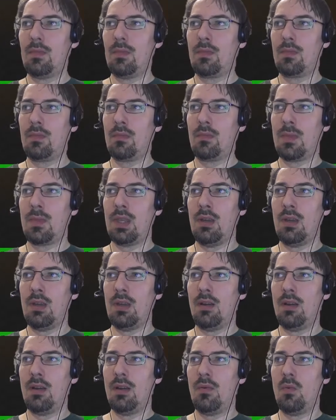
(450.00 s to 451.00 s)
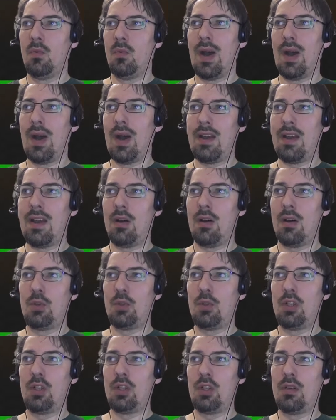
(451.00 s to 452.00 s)
Y option, you
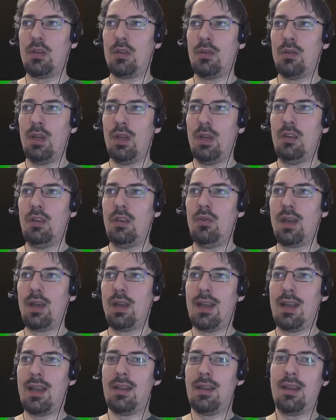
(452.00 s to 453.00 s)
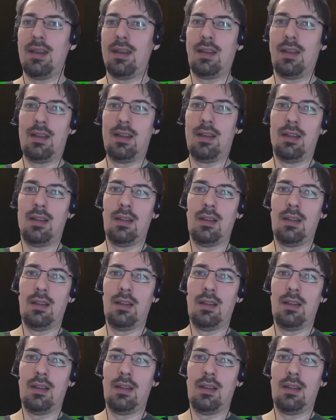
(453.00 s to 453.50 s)
can add